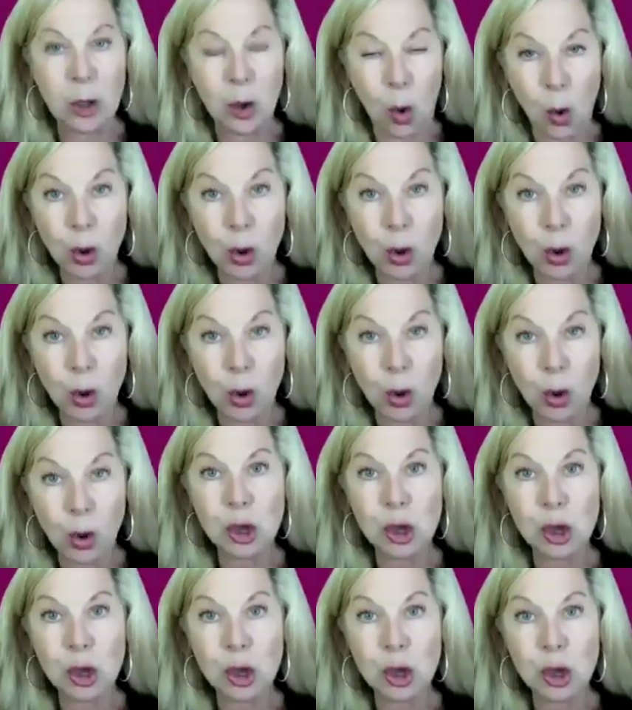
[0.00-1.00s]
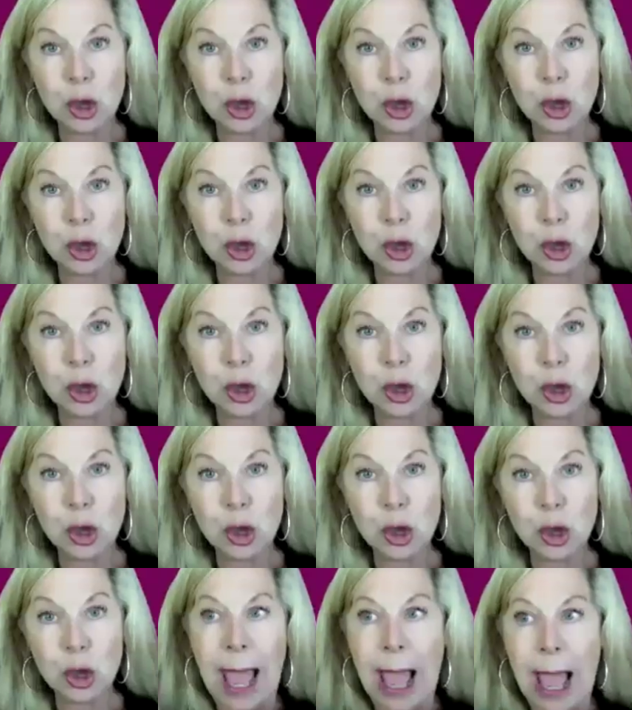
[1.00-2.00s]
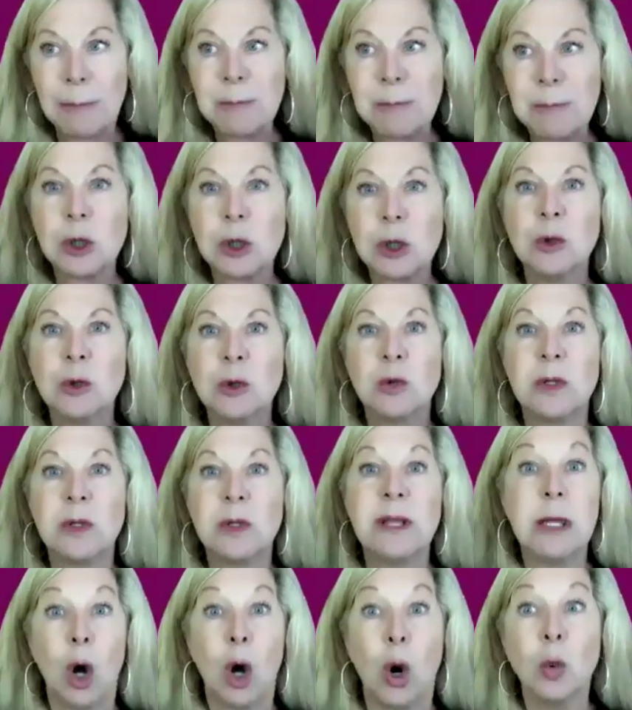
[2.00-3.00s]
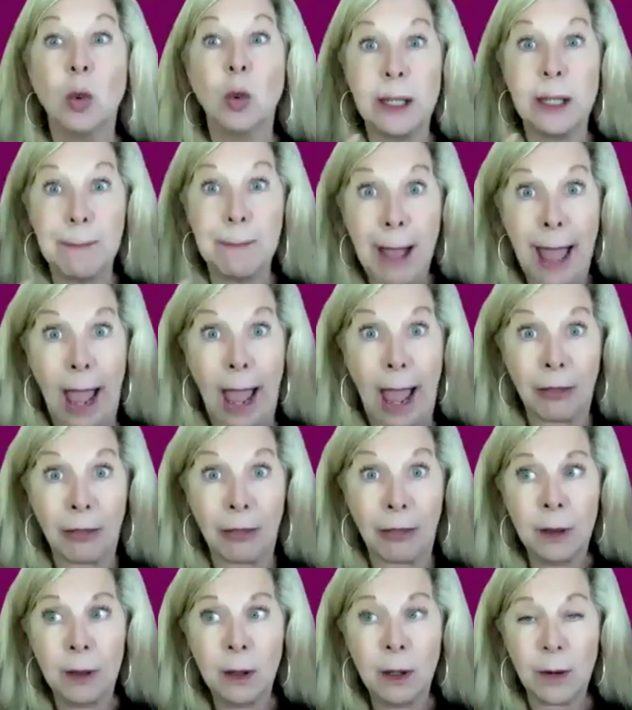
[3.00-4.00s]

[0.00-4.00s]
in order to get sales is absolutely the only path.